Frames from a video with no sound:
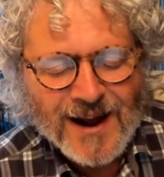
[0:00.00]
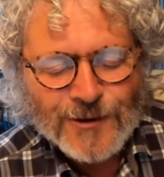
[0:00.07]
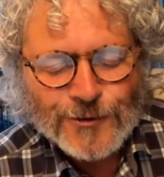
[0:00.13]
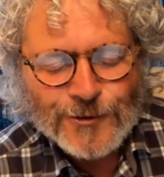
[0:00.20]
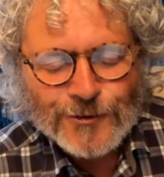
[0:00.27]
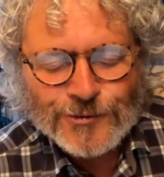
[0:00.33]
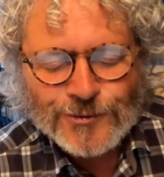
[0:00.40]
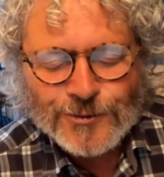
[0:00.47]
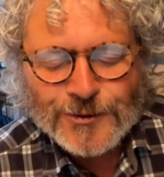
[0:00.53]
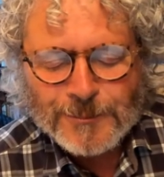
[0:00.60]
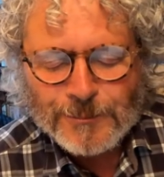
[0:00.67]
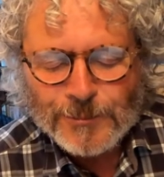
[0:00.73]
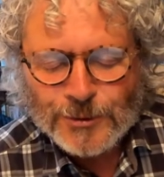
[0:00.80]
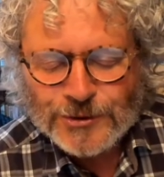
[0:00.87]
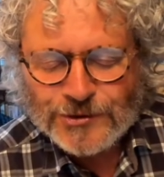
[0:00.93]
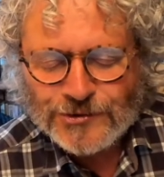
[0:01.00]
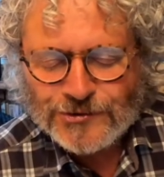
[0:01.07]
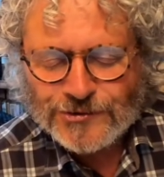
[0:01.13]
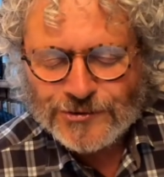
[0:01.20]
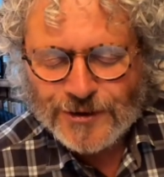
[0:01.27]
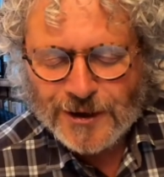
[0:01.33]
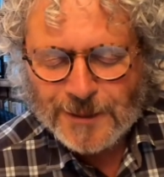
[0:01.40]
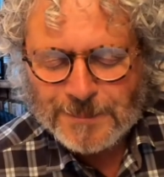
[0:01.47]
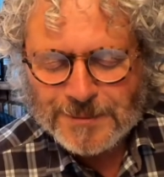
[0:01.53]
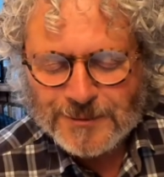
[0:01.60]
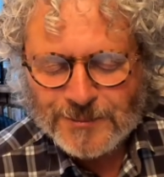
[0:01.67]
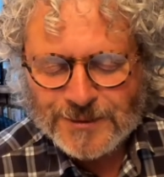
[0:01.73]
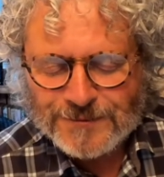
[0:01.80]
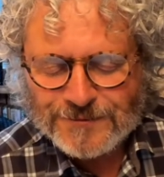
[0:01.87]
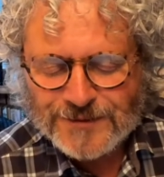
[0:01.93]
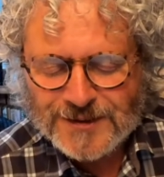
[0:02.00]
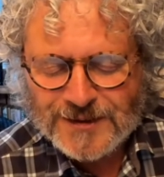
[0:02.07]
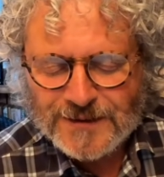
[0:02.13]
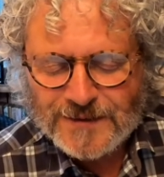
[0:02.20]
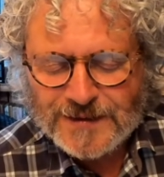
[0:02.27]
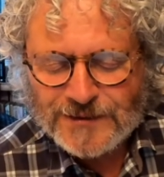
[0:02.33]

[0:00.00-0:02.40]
and drawing moisture up. And we feel